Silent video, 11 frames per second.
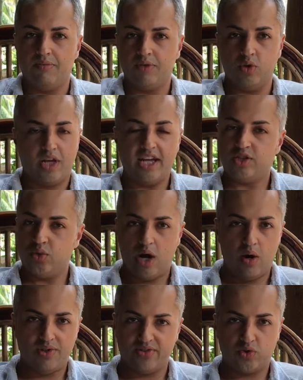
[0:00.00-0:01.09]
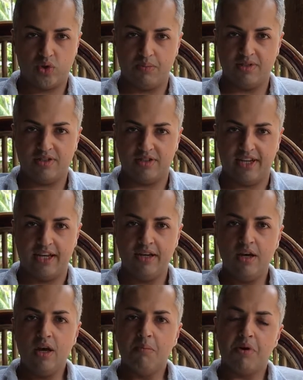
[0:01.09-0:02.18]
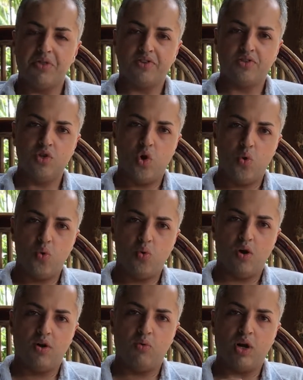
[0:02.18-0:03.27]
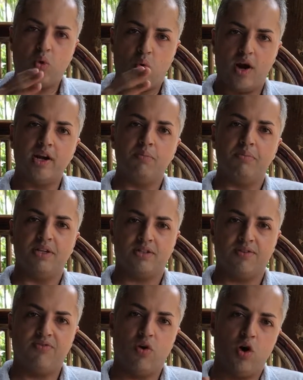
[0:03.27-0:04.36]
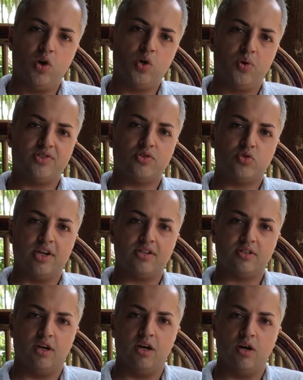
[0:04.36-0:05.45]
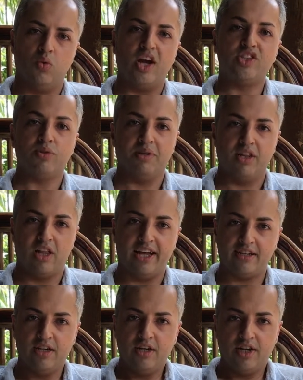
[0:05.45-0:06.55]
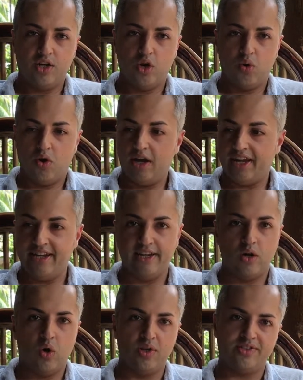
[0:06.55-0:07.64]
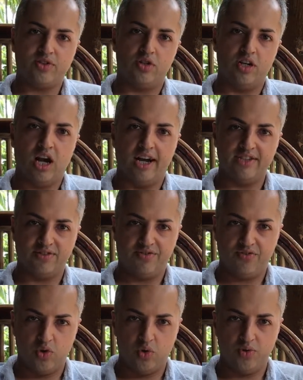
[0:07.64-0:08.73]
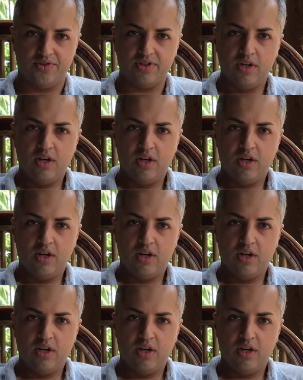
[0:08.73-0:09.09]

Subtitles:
you get 2 hours of treatments a day, but there's no requirement to follow a strict regimen like, eating only certain kinds of foods,